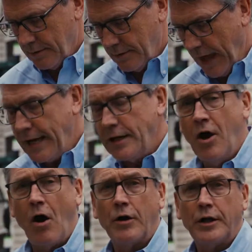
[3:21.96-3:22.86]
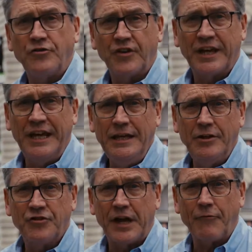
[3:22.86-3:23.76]
That knot is the key
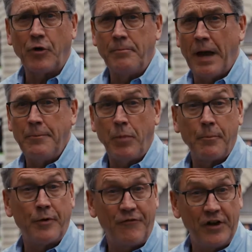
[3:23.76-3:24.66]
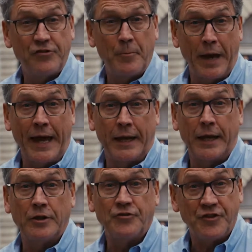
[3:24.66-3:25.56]
discovery made by Professor Ban
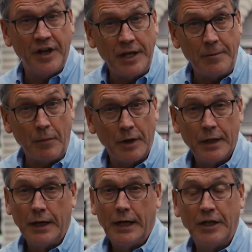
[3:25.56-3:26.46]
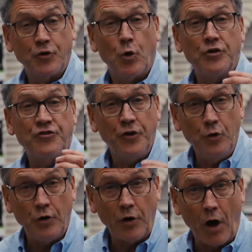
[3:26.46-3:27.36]
and his team. It's called a
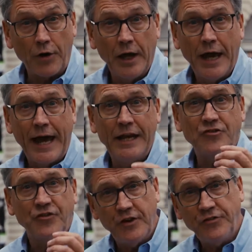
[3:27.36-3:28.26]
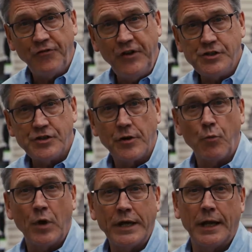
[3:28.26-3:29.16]
pseudoknot, and it's this feature
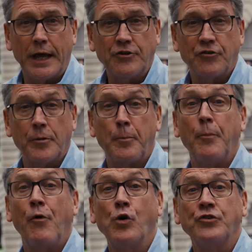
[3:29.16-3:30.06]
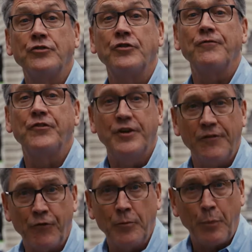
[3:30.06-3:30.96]
that regulates the proportions of
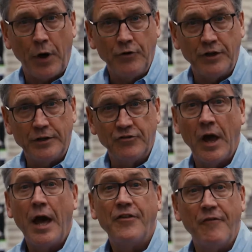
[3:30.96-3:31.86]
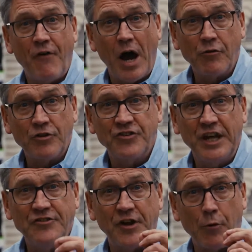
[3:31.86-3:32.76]
different proteins the virus
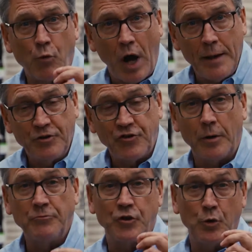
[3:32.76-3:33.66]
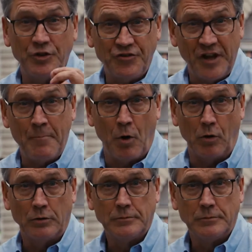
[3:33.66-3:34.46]
needs our ribosomes to assemble.